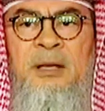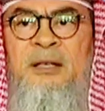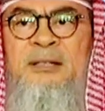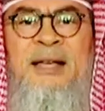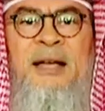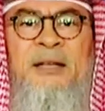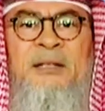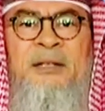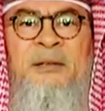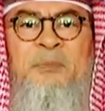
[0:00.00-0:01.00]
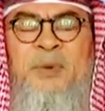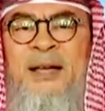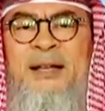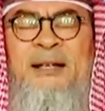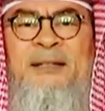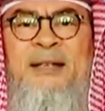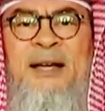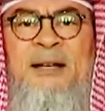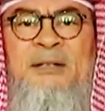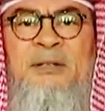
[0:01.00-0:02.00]
Anxiety, panic
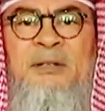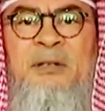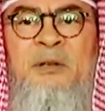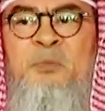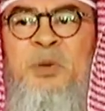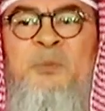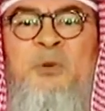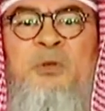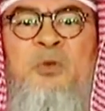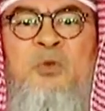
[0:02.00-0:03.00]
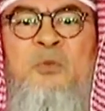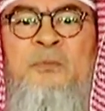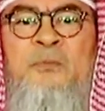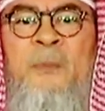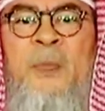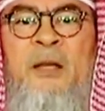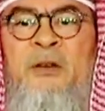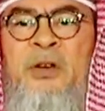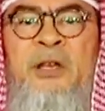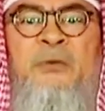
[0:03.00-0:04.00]
attacks, people who
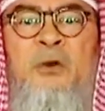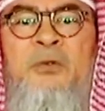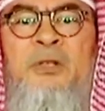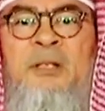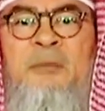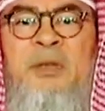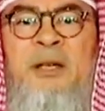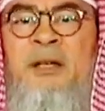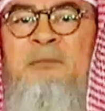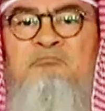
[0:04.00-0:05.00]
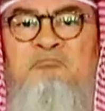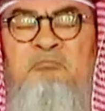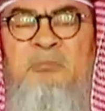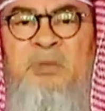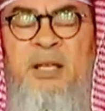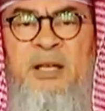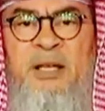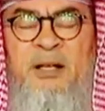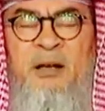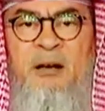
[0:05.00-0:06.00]
grieve over something and they
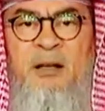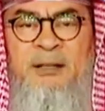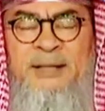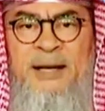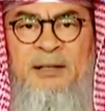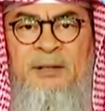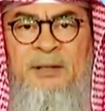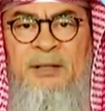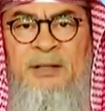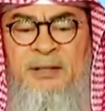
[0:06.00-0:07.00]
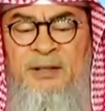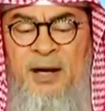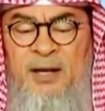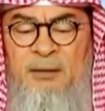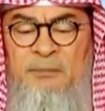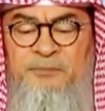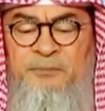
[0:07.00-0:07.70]
get a heart attack and they die